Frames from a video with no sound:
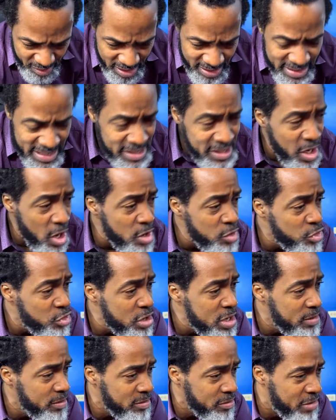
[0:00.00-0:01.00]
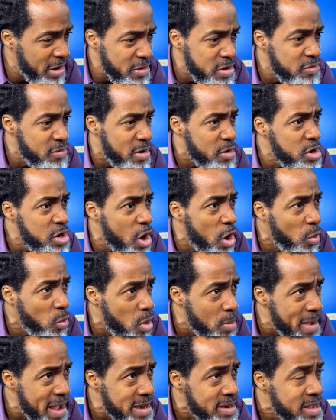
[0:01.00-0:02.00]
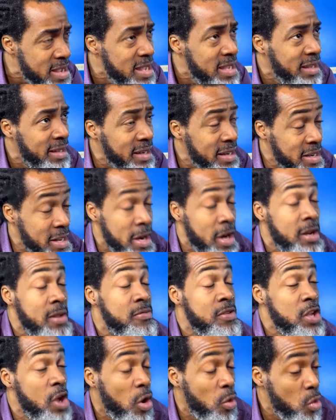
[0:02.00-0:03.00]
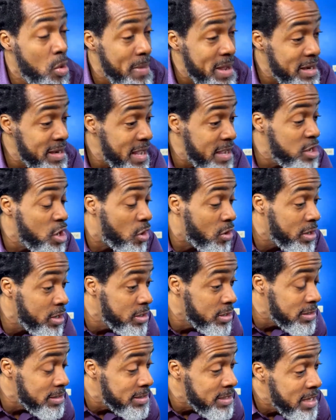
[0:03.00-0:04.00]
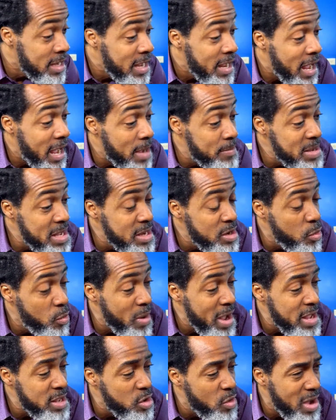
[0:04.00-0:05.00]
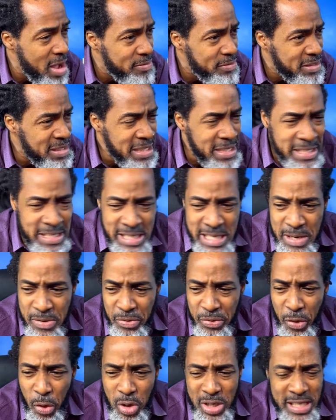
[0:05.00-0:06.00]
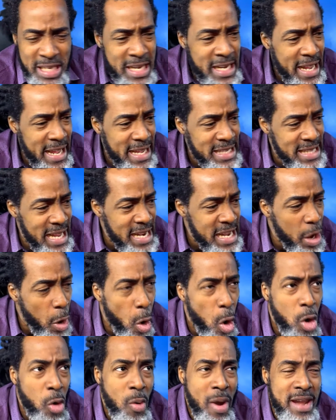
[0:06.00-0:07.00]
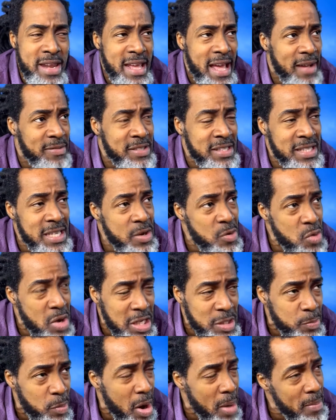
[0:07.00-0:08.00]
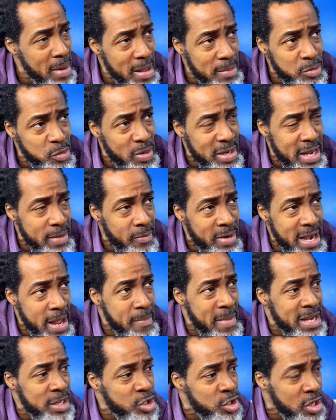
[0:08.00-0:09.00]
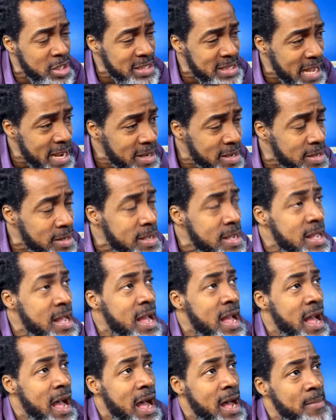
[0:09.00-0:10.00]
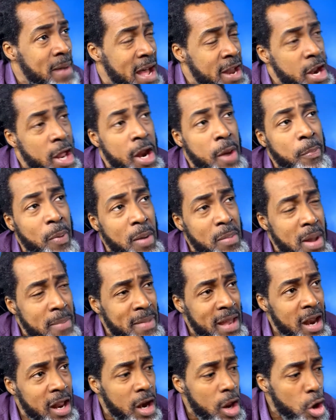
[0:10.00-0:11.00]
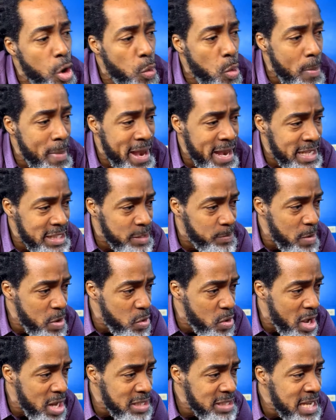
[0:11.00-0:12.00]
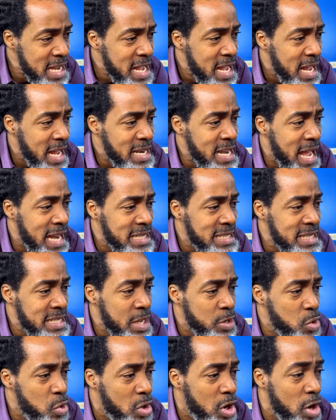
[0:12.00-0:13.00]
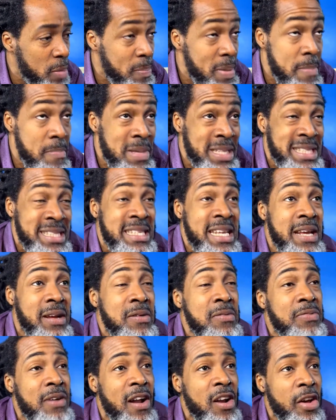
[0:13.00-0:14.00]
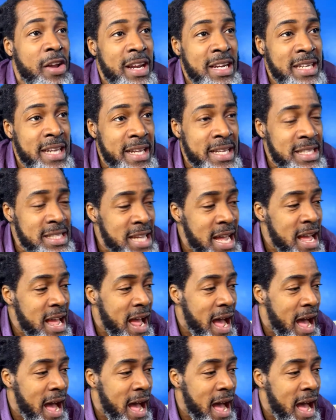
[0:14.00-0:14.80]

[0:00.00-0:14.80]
this country, very, very young women. They're not even young women, they're young girls. I mean, where you have 13, 14 years, and they already have serious problems with their menstrual cycle. Another problem that a lot of women experience that, could be mistaken for a lot of things